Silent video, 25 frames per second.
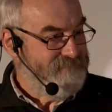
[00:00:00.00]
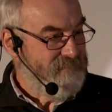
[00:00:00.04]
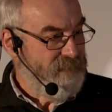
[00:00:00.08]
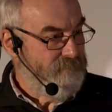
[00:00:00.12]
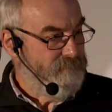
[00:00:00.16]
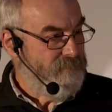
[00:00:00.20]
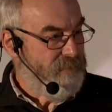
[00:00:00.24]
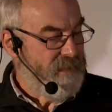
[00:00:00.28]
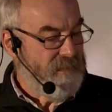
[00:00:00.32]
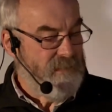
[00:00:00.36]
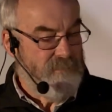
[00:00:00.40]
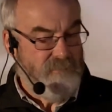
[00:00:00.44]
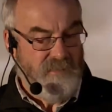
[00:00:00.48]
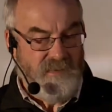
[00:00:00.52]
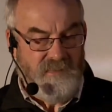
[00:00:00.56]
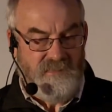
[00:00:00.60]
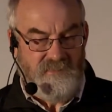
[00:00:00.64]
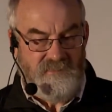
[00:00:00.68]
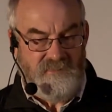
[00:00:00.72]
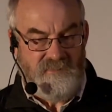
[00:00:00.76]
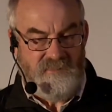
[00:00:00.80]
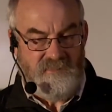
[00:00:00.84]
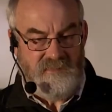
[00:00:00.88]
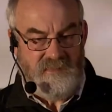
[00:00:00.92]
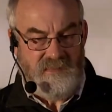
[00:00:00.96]
And by the way,
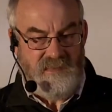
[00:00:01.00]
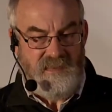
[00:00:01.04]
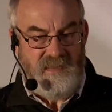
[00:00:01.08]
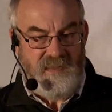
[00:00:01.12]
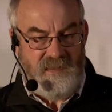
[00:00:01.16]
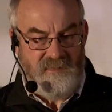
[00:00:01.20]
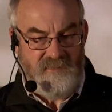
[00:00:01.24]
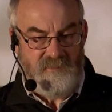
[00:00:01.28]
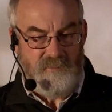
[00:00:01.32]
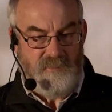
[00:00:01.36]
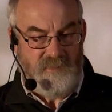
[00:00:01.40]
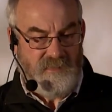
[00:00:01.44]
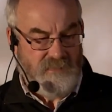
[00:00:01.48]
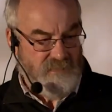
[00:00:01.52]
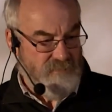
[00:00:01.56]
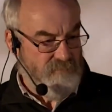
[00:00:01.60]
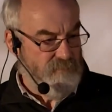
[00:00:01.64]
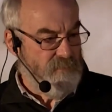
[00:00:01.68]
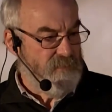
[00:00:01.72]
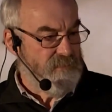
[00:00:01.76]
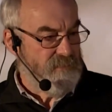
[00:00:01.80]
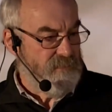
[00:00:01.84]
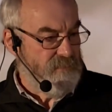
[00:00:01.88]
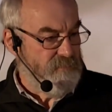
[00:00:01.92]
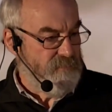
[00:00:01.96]
this is a key aspect of
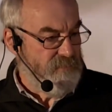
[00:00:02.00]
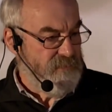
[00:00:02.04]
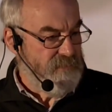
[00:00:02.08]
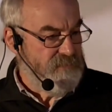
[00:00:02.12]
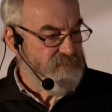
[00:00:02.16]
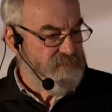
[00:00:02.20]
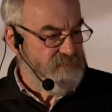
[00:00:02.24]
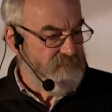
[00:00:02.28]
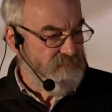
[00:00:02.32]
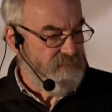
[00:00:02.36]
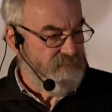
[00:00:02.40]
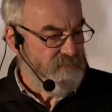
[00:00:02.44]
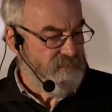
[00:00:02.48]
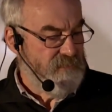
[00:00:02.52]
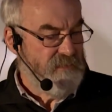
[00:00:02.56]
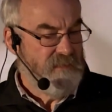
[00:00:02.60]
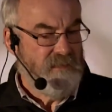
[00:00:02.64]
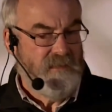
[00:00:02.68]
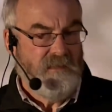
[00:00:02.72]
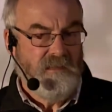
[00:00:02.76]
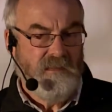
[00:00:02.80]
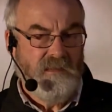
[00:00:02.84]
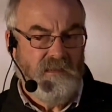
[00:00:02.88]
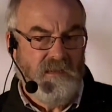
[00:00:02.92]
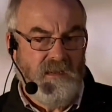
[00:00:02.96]
modern approaches
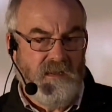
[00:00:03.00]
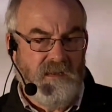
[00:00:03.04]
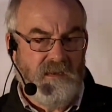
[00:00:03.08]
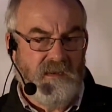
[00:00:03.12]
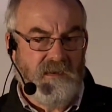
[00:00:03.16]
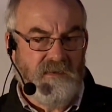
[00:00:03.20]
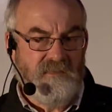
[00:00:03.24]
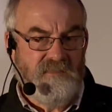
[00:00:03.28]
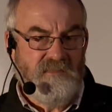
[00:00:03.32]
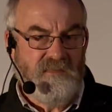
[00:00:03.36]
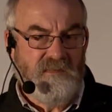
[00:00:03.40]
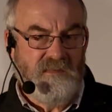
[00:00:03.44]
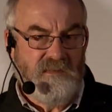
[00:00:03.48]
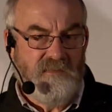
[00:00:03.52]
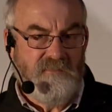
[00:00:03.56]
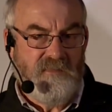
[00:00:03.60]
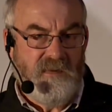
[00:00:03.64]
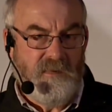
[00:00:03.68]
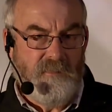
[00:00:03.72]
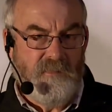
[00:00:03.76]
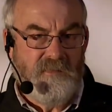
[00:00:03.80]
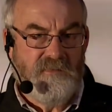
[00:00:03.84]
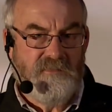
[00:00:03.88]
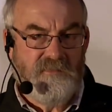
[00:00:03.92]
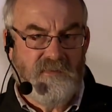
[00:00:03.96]
in IT
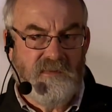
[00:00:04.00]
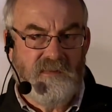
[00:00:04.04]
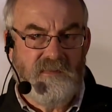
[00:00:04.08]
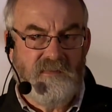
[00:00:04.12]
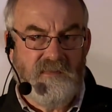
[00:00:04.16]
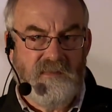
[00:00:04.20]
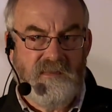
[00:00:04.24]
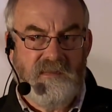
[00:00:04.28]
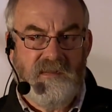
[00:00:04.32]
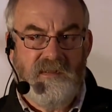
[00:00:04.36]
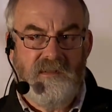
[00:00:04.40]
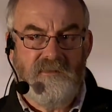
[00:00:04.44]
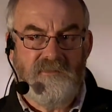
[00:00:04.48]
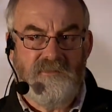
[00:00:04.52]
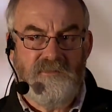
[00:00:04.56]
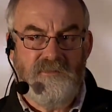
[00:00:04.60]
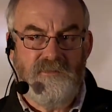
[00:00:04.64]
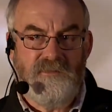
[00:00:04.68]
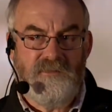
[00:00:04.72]
development or anything else.